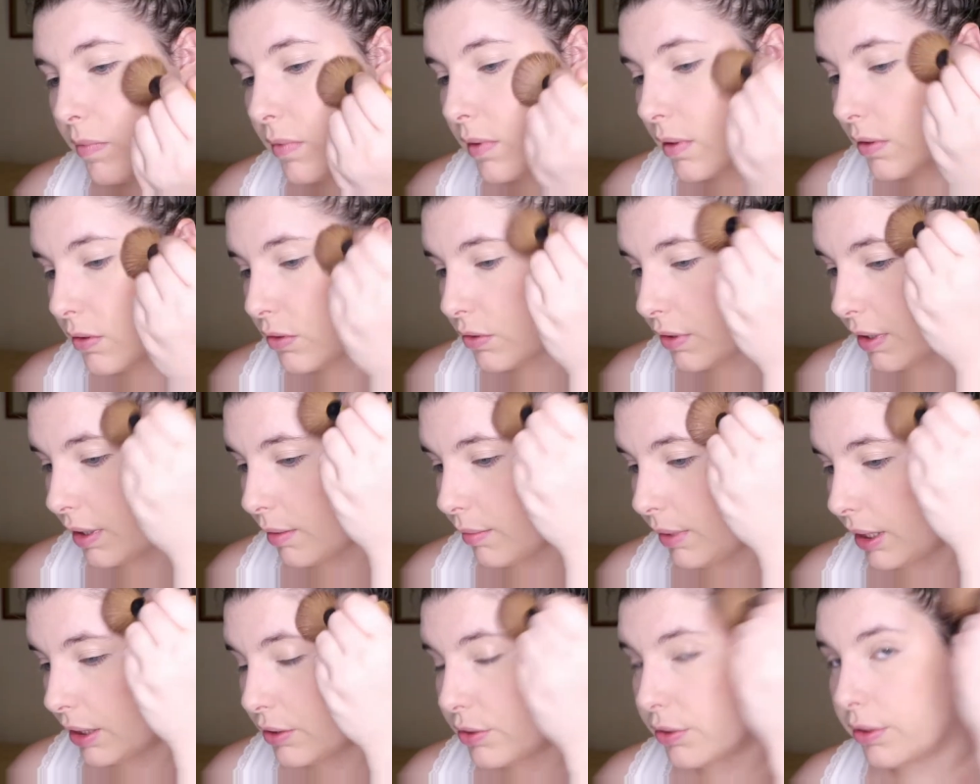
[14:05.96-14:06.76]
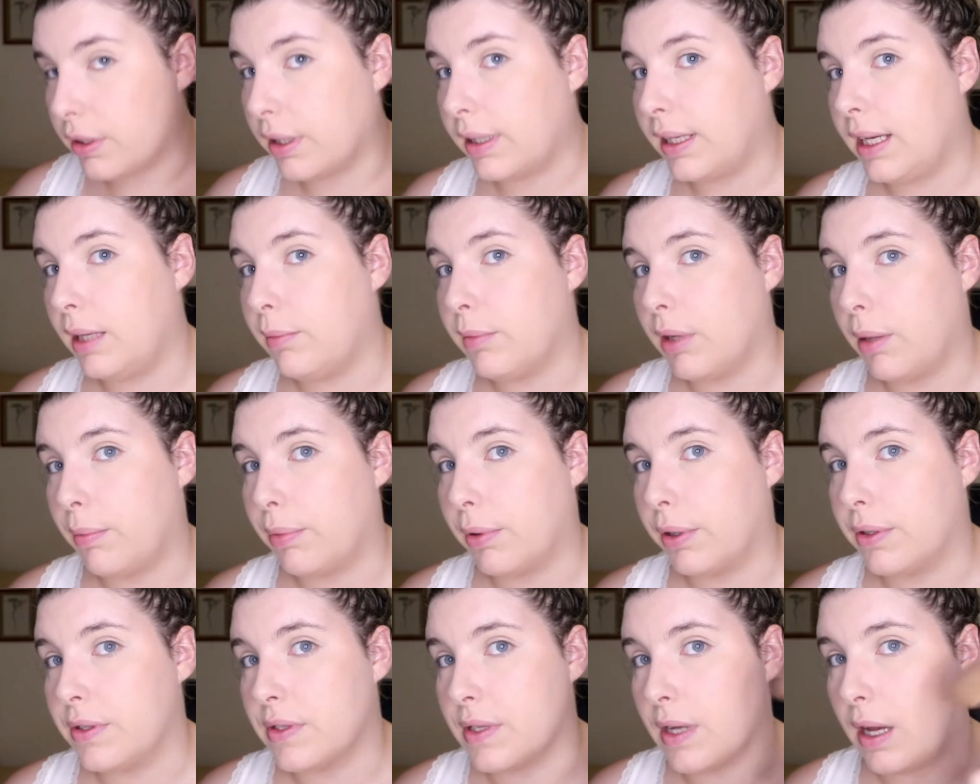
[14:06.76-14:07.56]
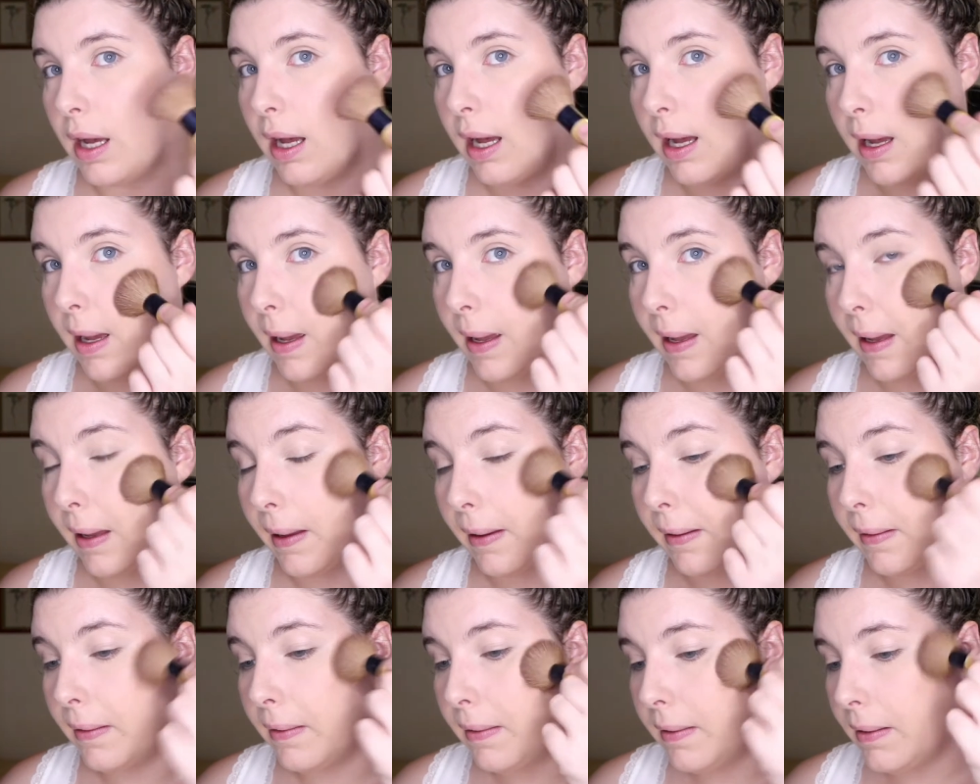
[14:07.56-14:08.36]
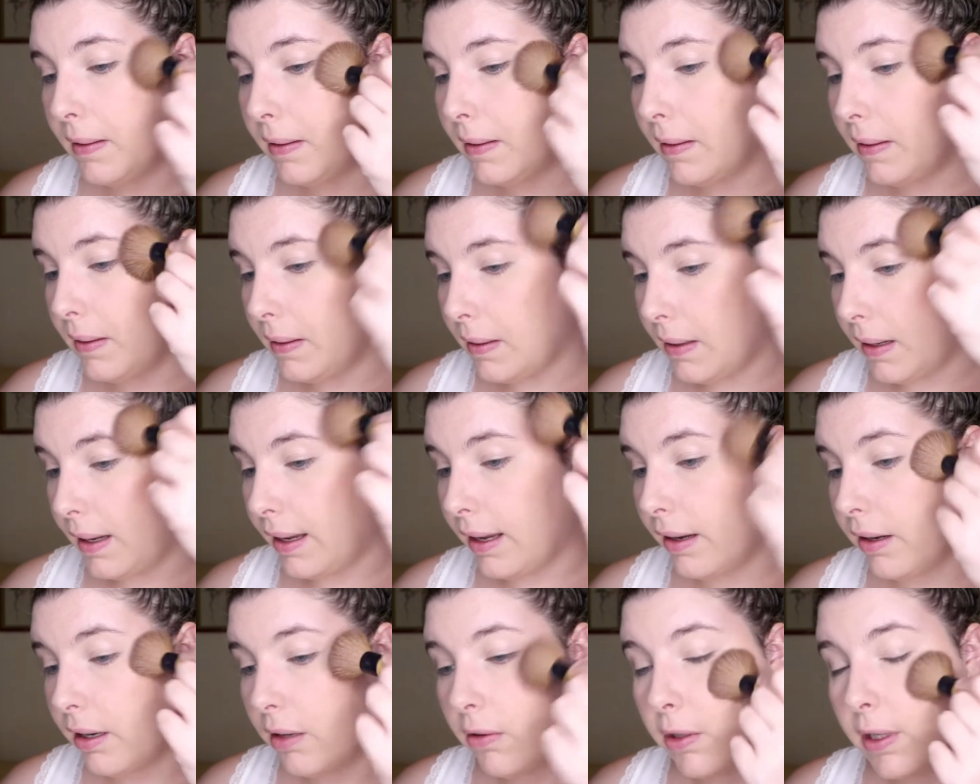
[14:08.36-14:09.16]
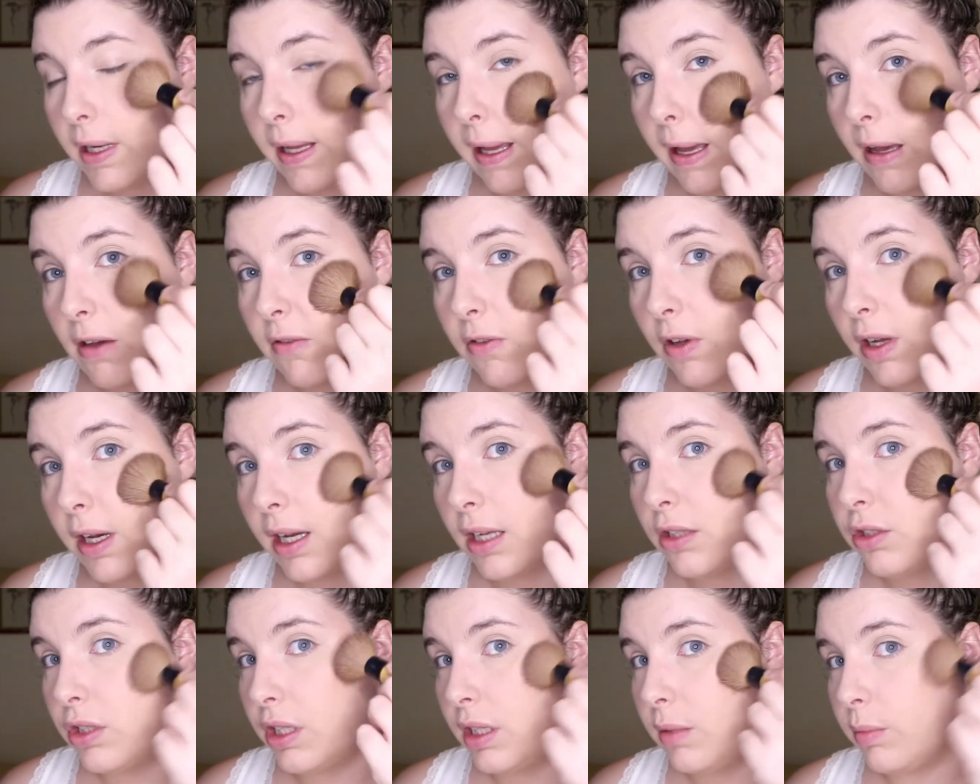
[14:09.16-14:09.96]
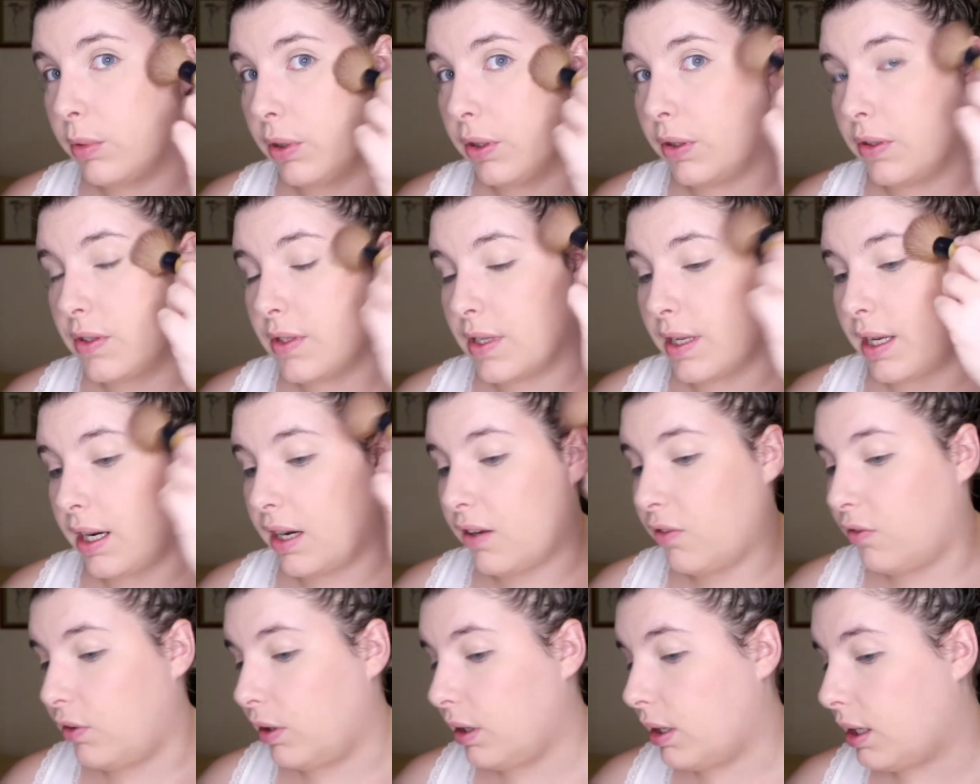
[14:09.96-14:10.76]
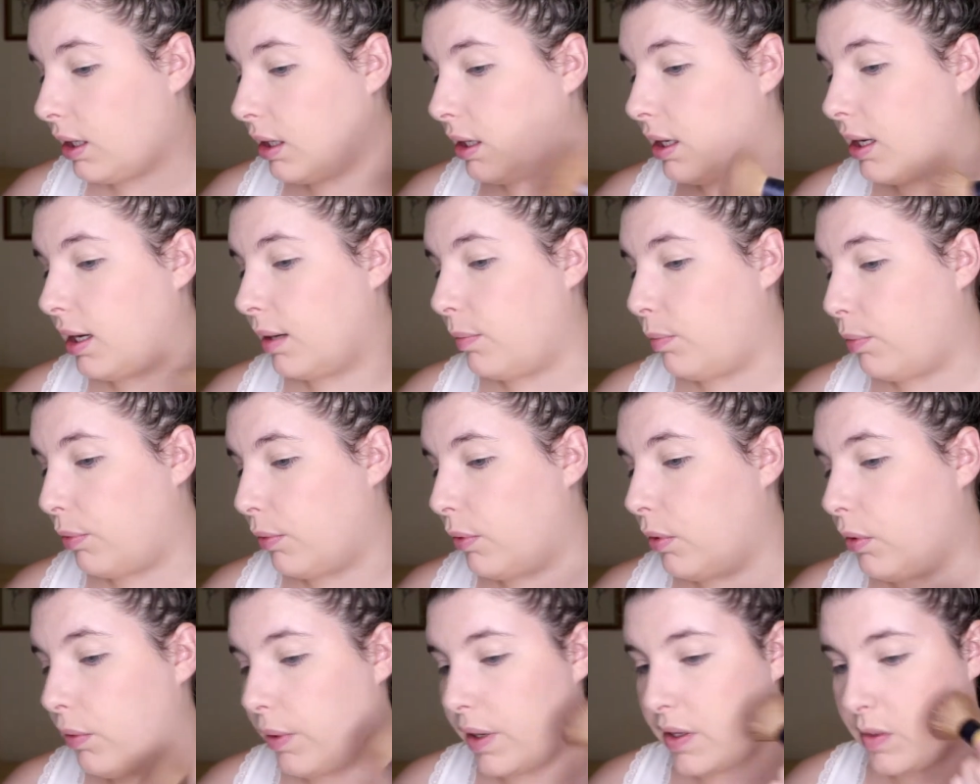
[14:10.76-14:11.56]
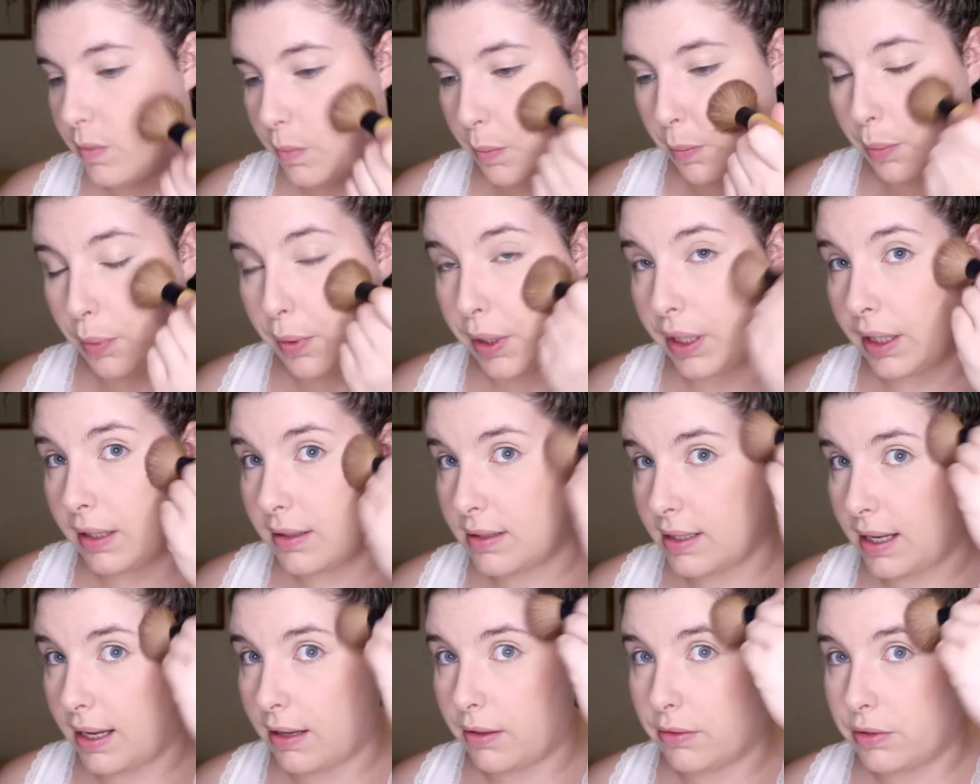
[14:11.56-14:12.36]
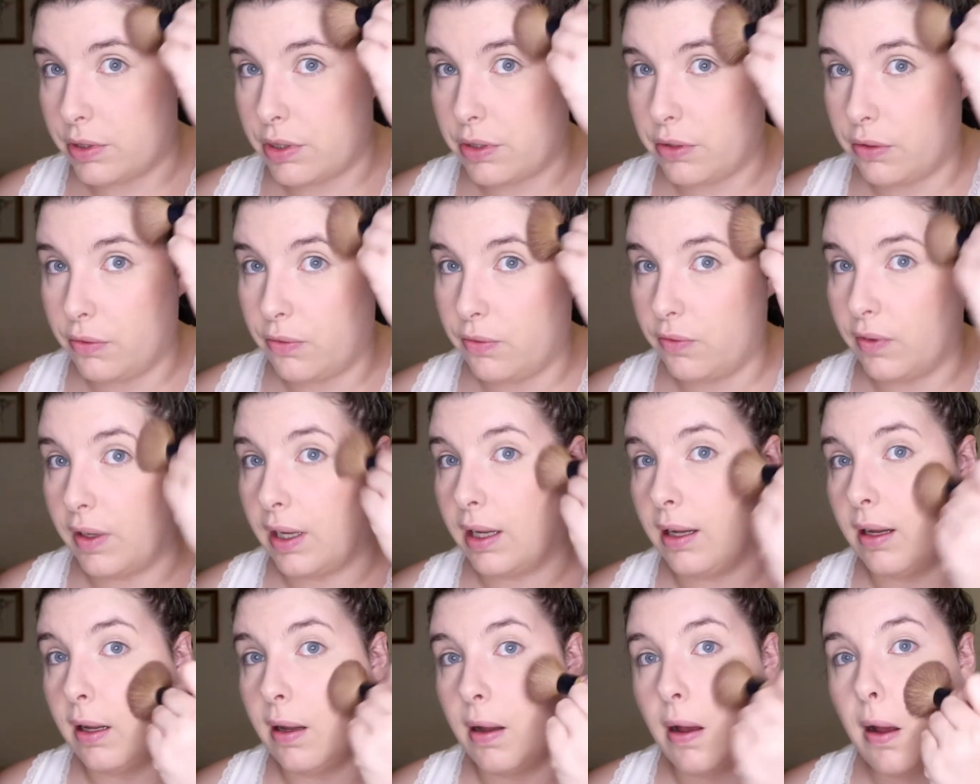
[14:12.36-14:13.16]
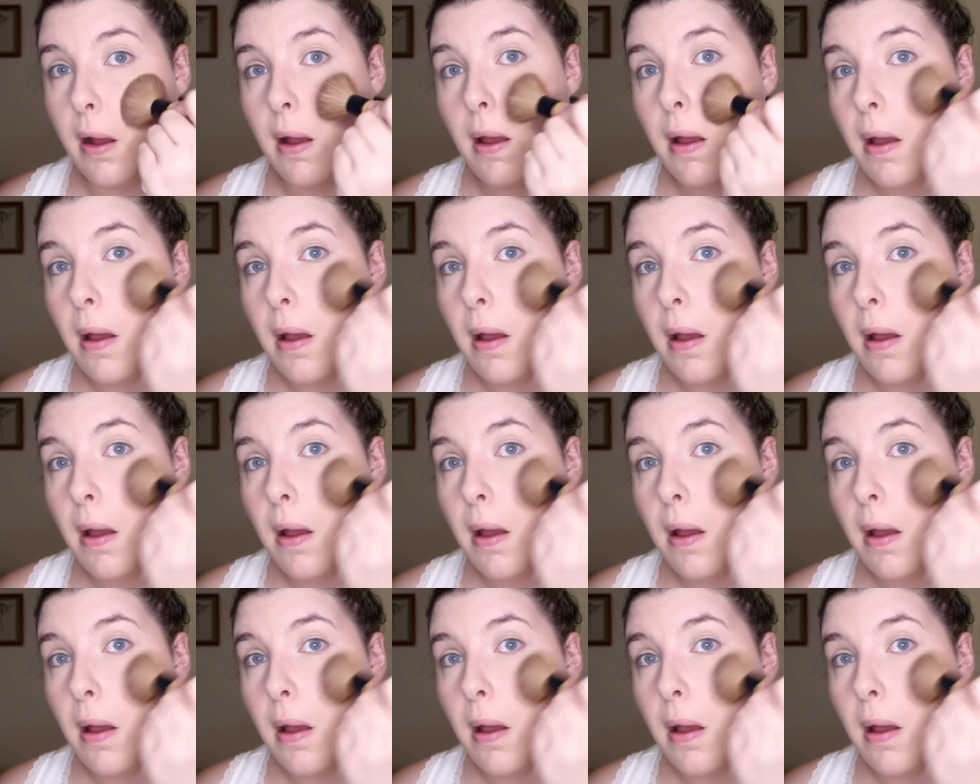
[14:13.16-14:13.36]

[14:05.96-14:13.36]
Just trying to make sure I keep my bronzer high. I already have high cheekbones, and I feel like I always bring it down too far.